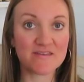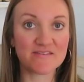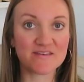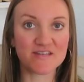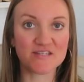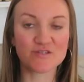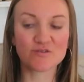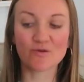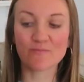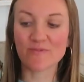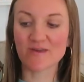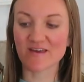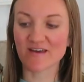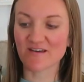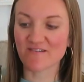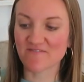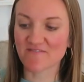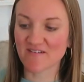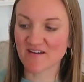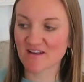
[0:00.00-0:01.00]
This will be
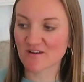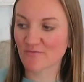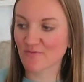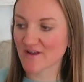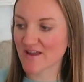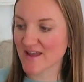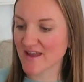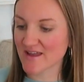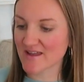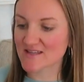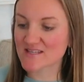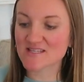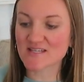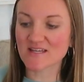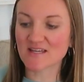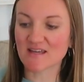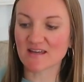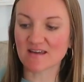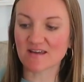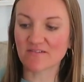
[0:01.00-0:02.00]
a fun way
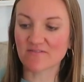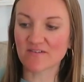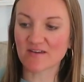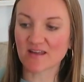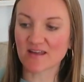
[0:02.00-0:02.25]
to give